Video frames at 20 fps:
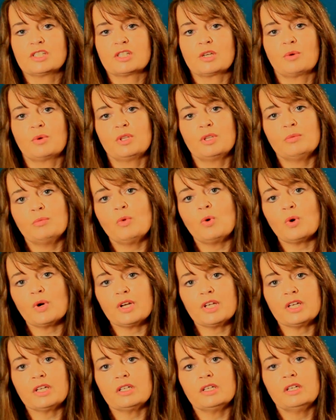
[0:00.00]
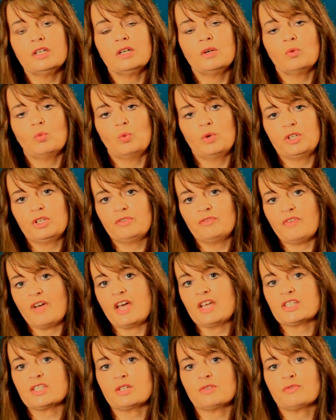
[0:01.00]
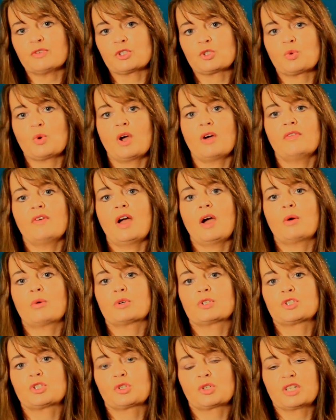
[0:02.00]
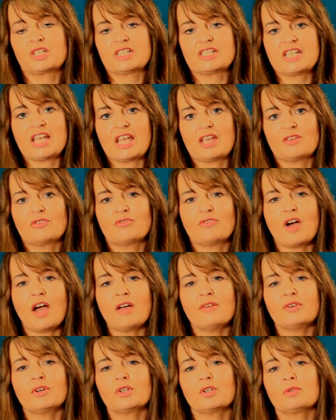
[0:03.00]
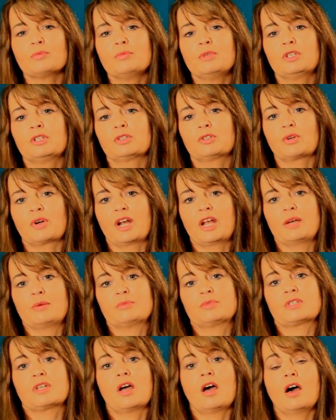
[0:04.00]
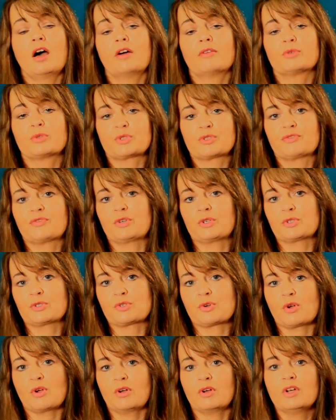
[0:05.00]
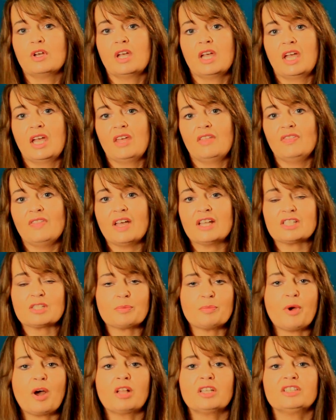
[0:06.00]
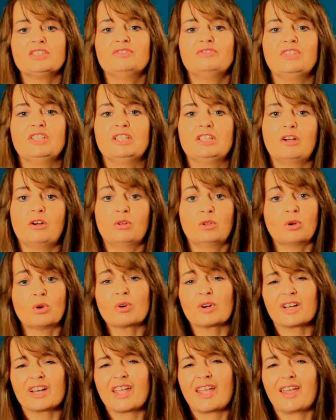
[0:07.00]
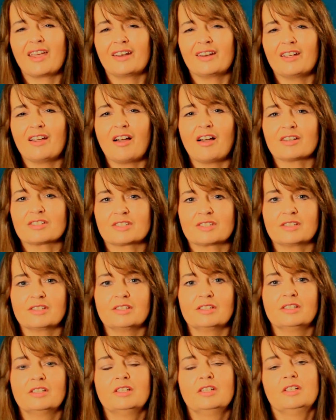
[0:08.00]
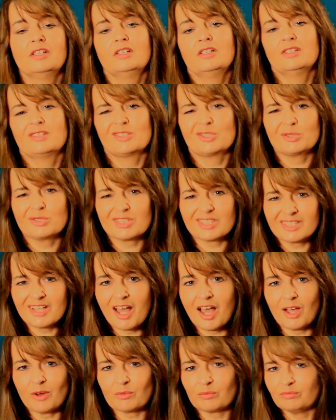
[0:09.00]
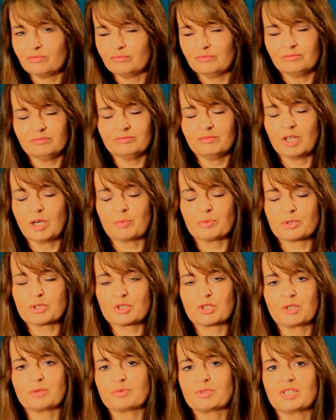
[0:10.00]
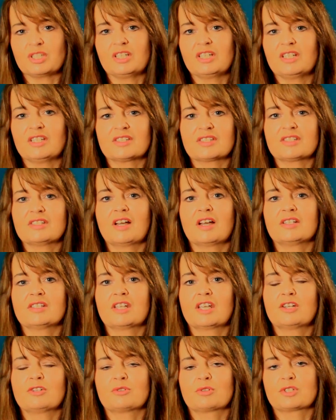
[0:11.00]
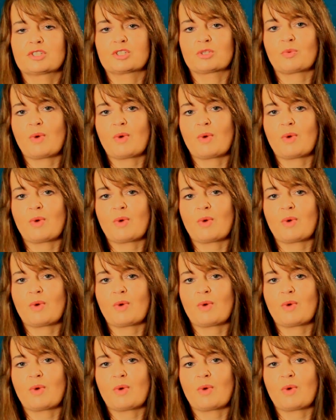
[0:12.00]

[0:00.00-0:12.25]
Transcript: So in the morning, when you fasted for 12 hours, you're going to take 500 milligrams of resveratrol, and that's a polyphenol or an antioxidant. So it's not a prescription and it's not dangerous.